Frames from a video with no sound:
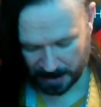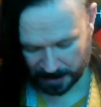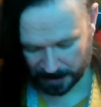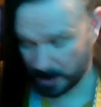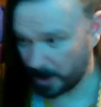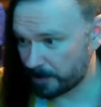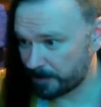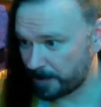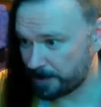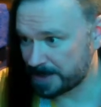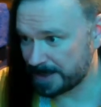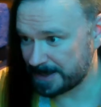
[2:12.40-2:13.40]
The card
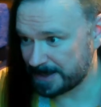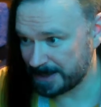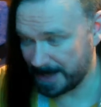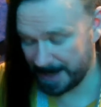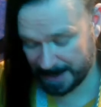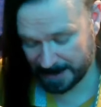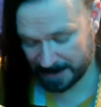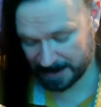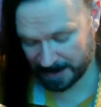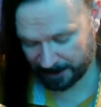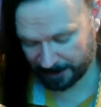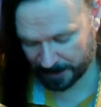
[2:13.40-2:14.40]
representing hidden
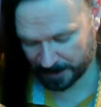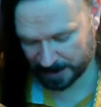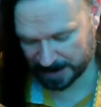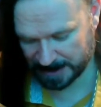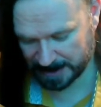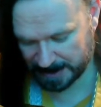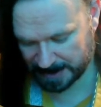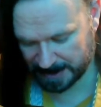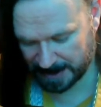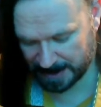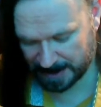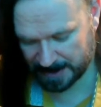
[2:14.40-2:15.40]
influences is
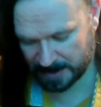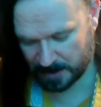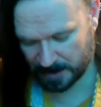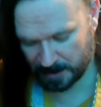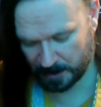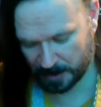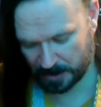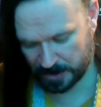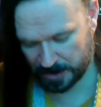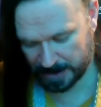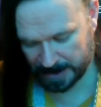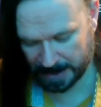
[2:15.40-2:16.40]
next. We'll
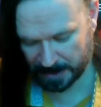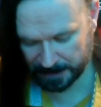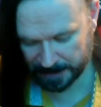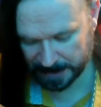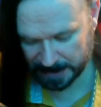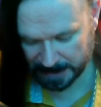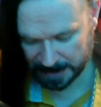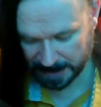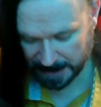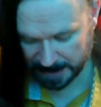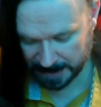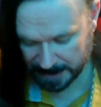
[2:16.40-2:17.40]
turn that over.
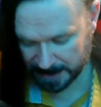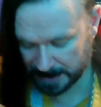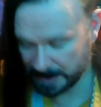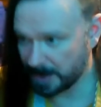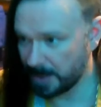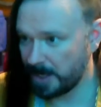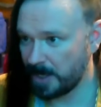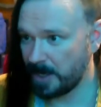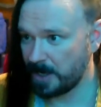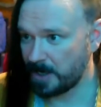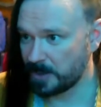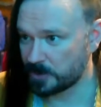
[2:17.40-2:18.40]
That's the
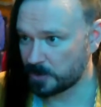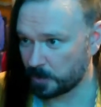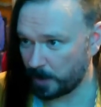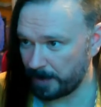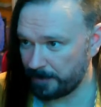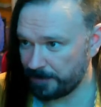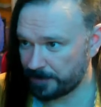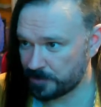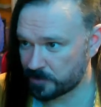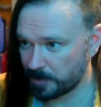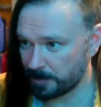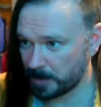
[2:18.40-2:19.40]
12th
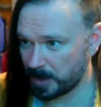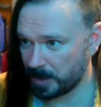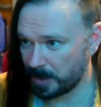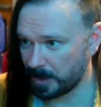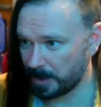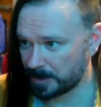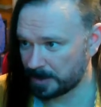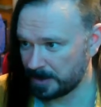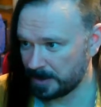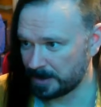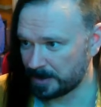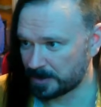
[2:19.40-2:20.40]
trump card.
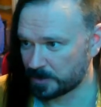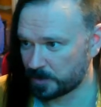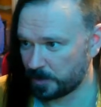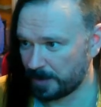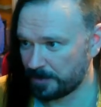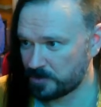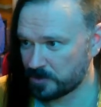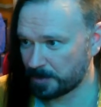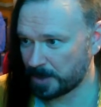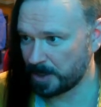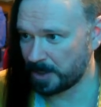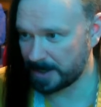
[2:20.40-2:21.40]
The 12th
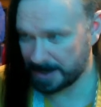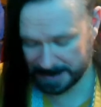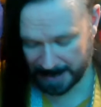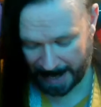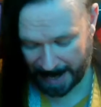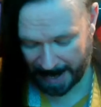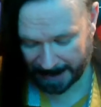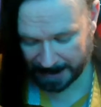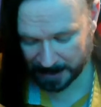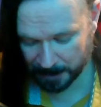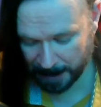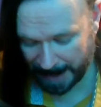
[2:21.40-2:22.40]
trump card is the
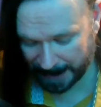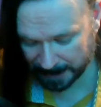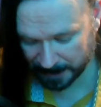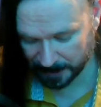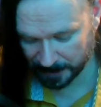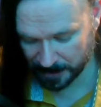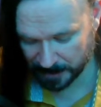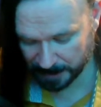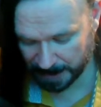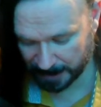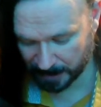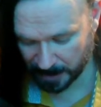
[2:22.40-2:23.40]
Hanged Man, which is
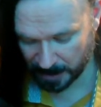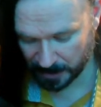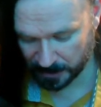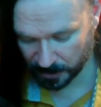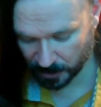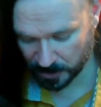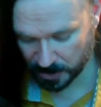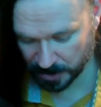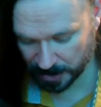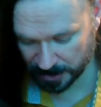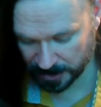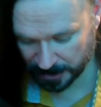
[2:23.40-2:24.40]
about
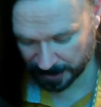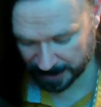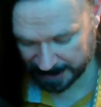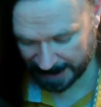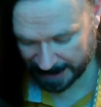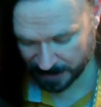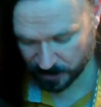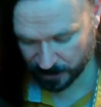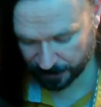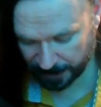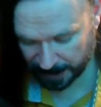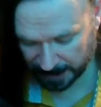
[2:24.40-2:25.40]
nonchalance and
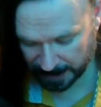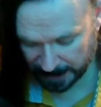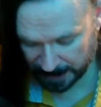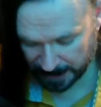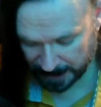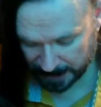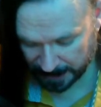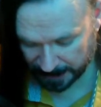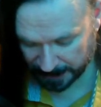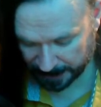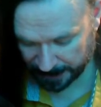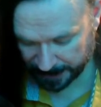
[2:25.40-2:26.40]
catastrophe
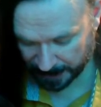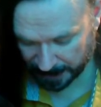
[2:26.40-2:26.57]
and